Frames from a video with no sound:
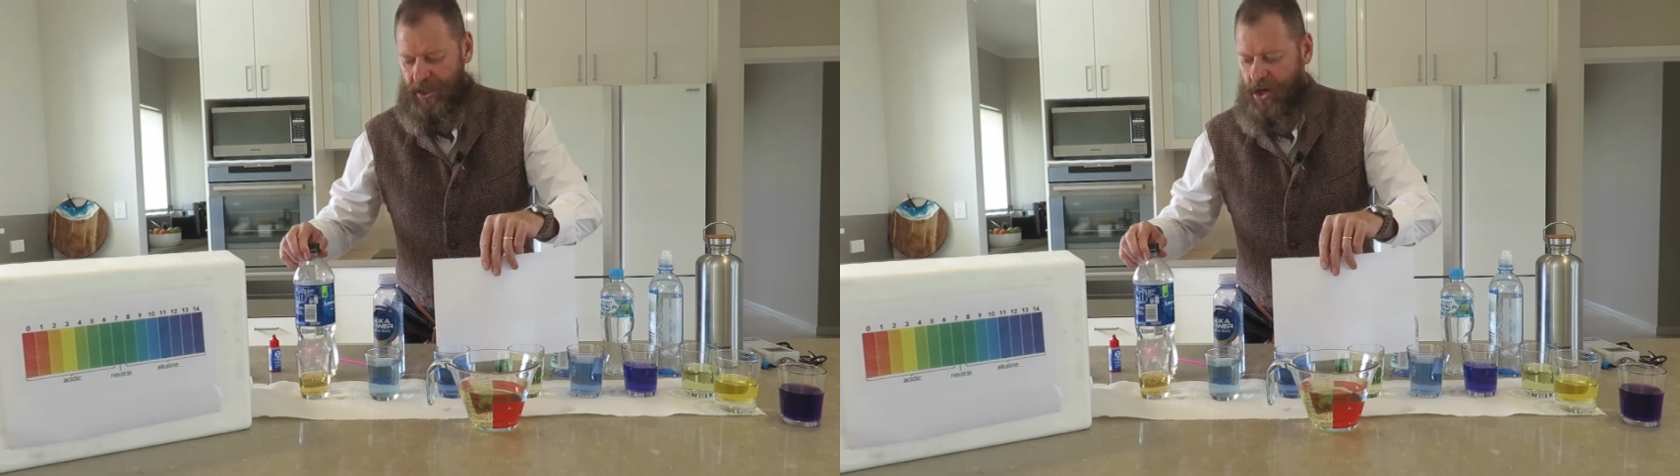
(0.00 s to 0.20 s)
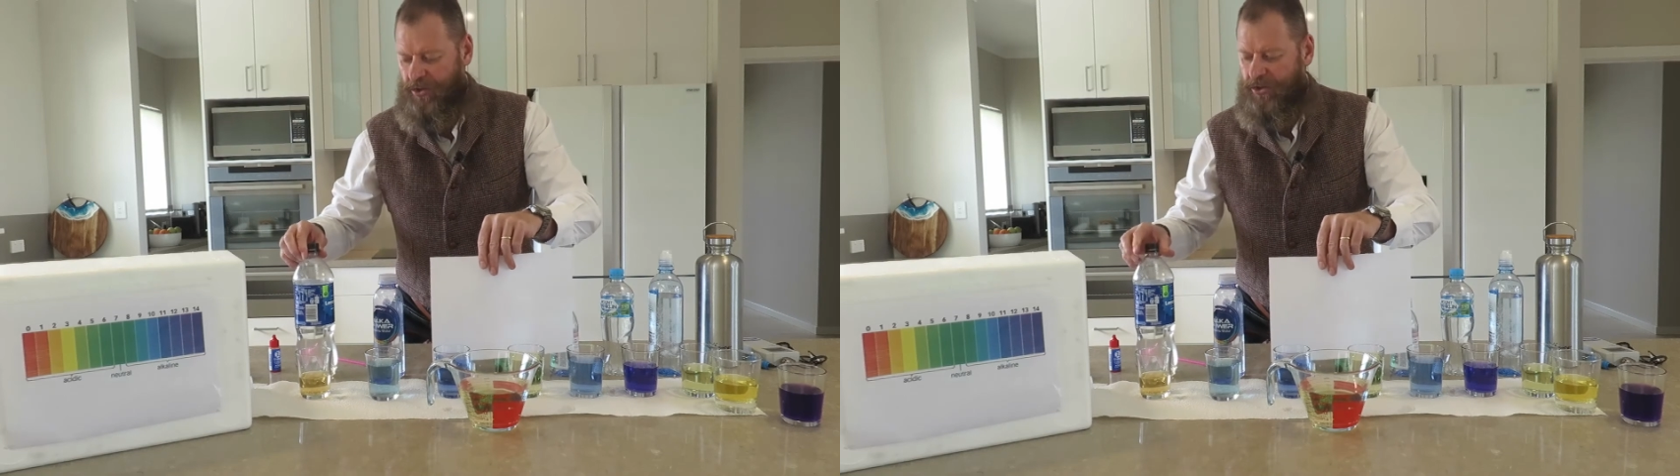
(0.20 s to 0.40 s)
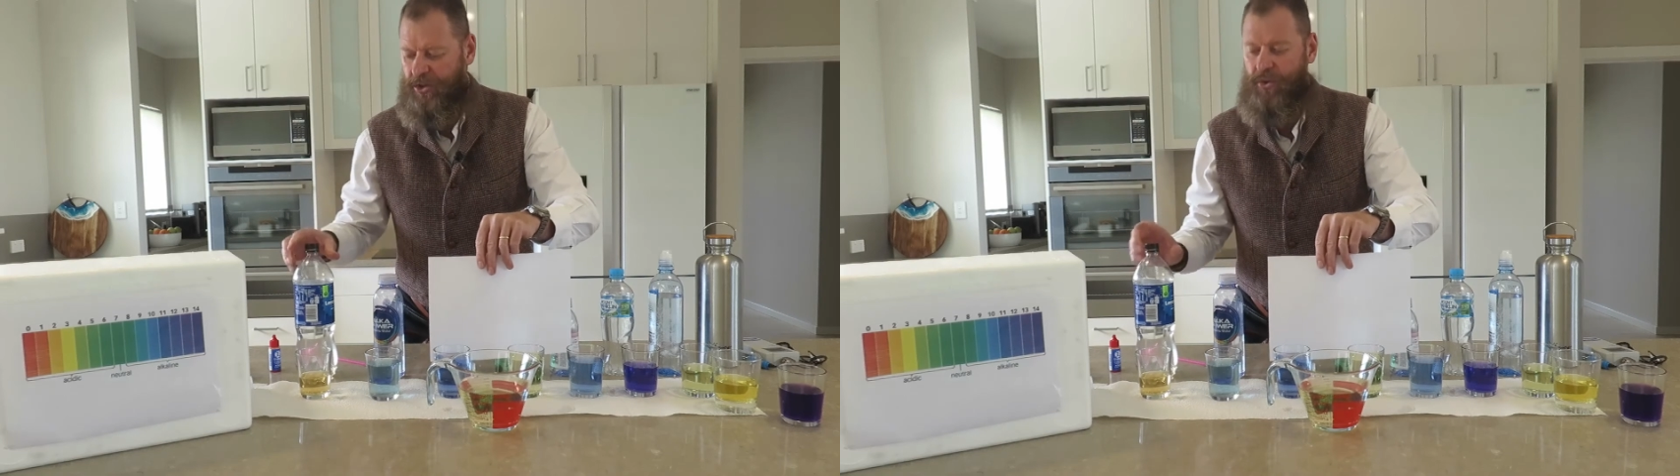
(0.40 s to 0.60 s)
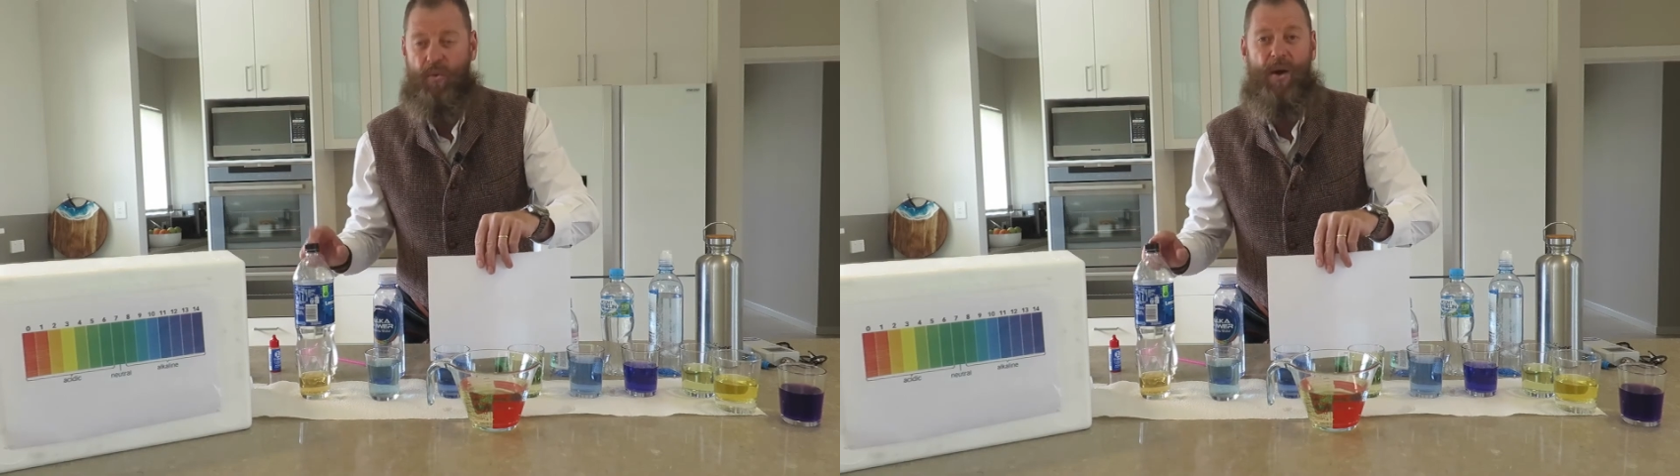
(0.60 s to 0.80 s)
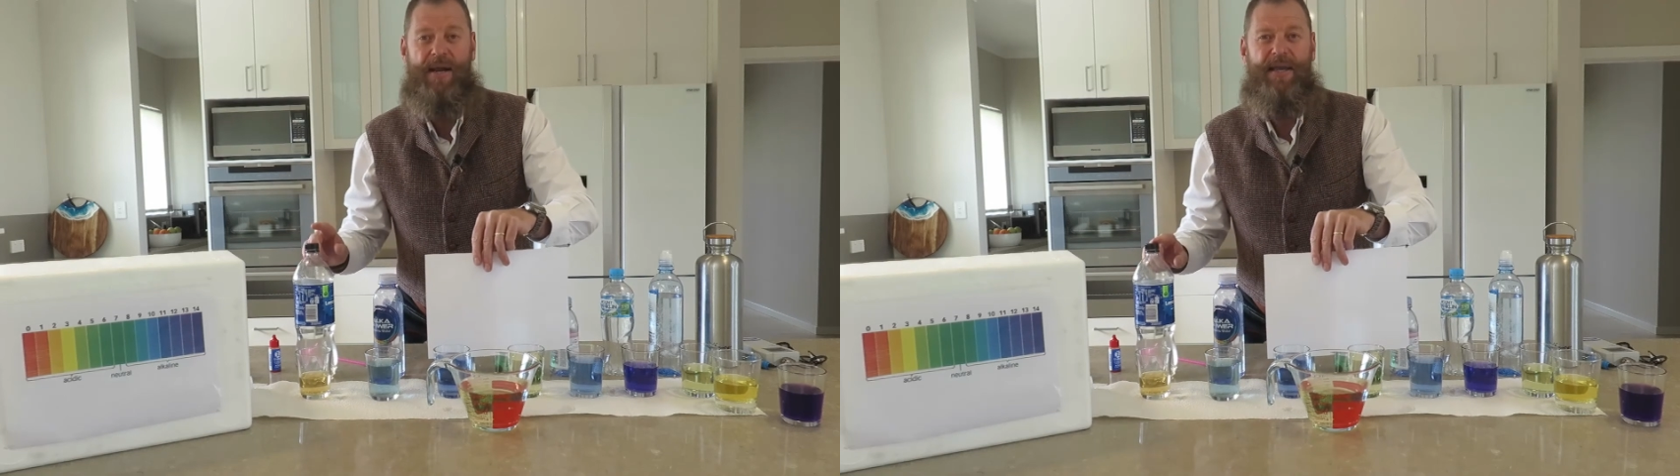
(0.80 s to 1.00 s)
It only
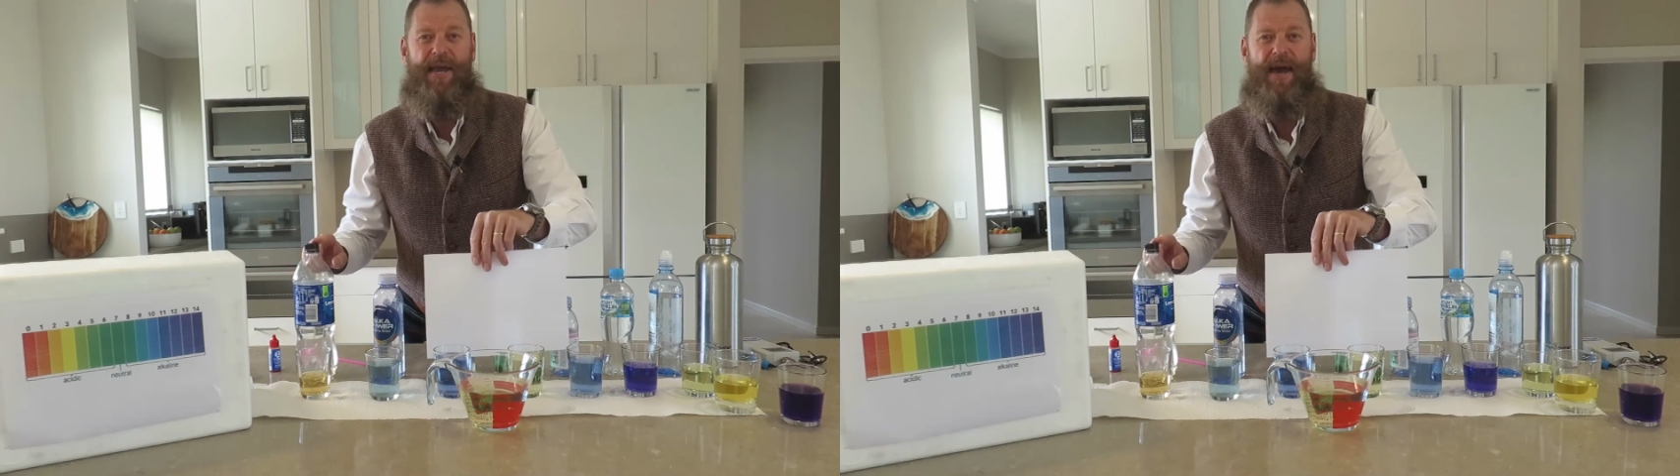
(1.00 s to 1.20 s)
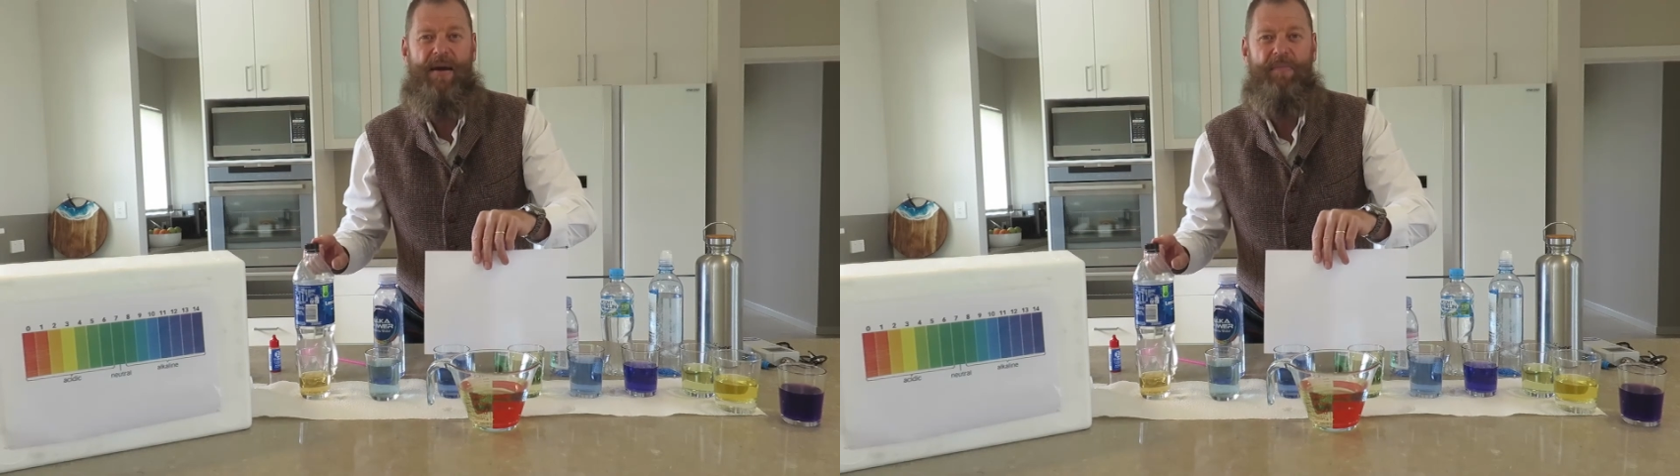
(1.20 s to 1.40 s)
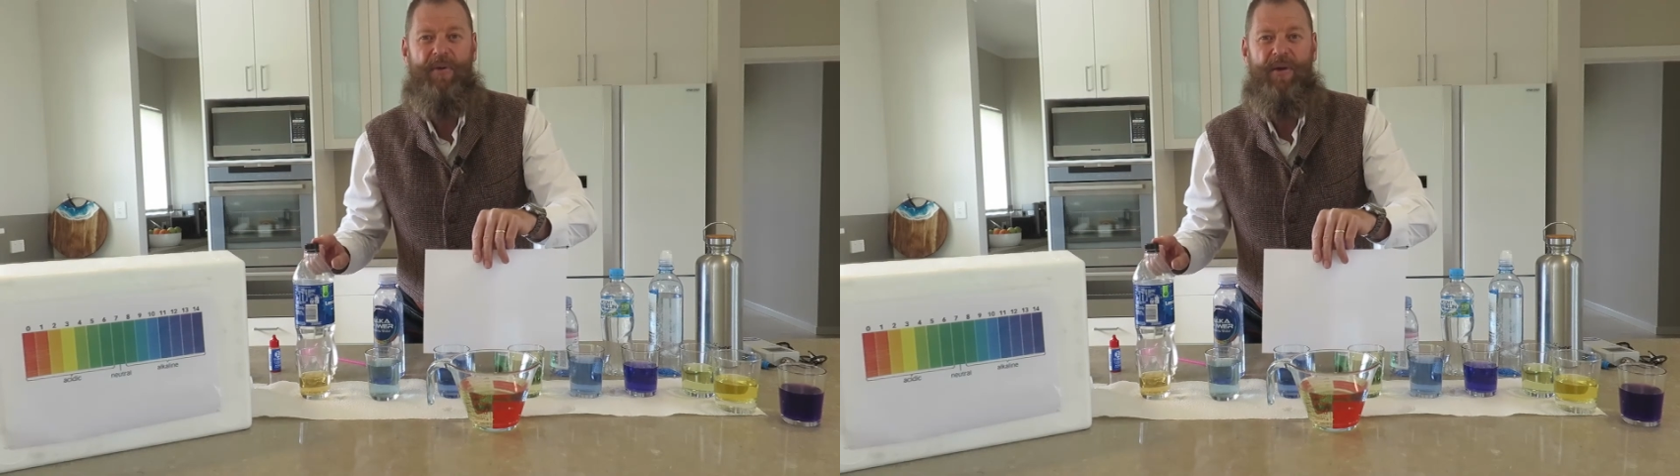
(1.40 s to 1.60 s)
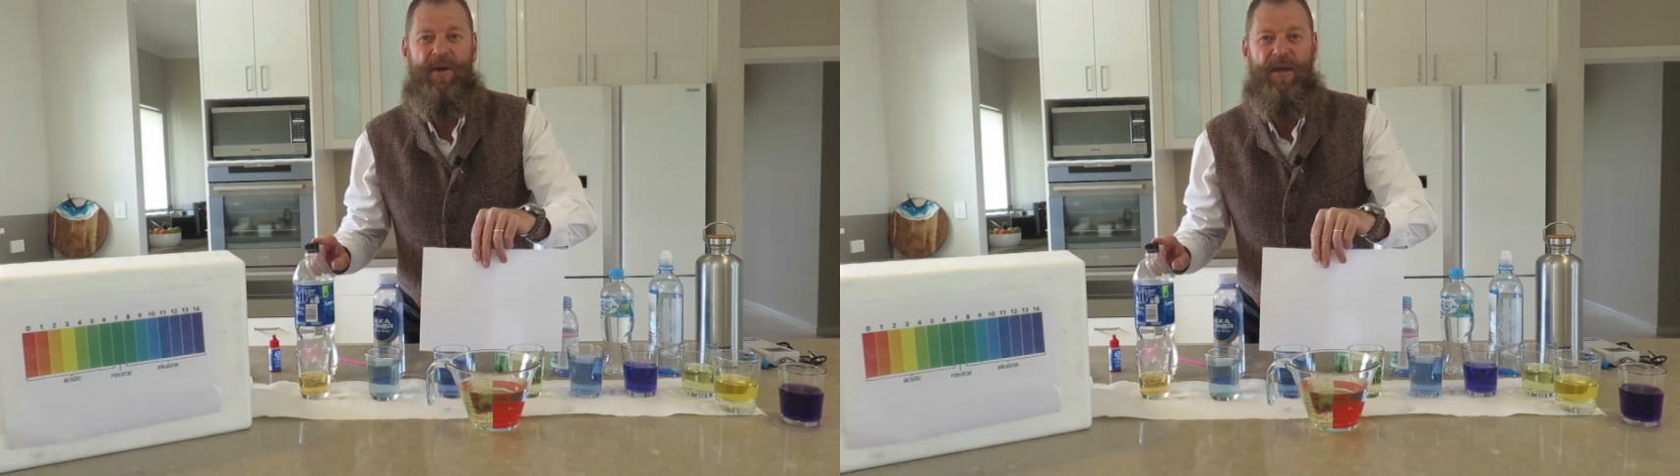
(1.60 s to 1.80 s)
took 1 cap